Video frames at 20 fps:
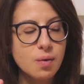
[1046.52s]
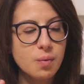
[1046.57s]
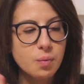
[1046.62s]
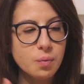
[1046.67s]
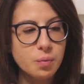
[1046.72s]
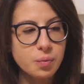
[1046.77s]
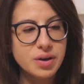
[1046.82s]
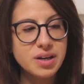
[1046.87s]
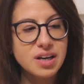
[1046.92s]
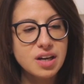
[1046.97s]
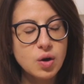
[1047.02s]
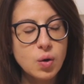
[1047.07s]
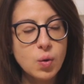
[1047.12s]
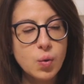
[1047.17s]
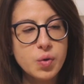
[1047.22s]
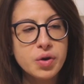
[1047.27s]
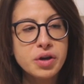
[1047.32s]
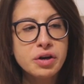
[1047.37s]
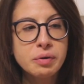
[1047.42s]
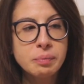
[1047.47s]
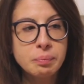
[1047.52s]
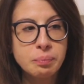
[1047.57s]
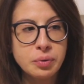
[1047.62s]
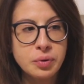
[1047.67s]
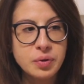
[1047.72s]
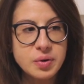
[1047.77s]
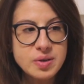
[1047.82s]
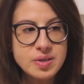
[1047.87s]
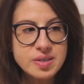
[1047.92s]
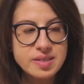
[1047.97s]
reading queer
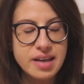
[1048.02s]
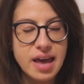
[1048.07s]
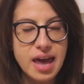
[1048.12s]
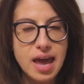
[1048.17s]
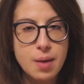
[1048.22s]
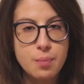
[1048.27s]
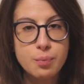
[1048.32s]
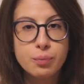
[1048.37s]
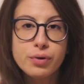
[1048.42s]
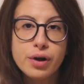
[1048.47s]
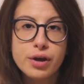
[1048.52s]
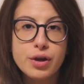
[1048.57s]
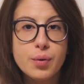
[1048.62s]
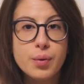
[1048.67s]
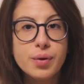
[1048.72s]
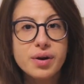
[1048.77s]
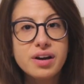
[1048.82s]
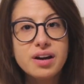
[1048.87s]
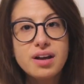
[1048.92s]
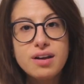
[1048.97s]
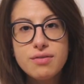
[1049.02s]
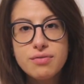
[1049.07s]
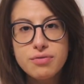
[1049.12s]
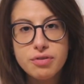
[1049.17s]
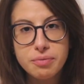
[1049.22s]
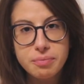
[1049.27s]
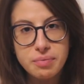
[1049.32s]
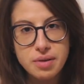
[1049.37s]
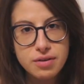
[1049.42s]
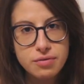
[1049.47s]
books a priority
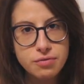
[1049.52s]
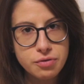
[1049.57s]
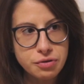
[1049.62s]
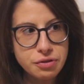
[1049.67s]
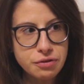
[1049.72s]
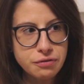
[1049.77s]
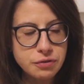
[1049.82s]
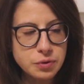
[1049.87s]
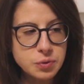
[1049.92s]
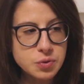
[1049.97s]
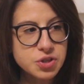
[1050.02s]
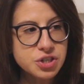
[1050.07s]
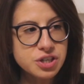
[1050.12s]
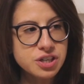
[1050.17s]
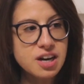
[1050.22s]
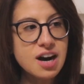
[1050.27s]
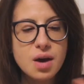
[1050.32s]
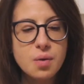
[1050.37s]
for me for the future.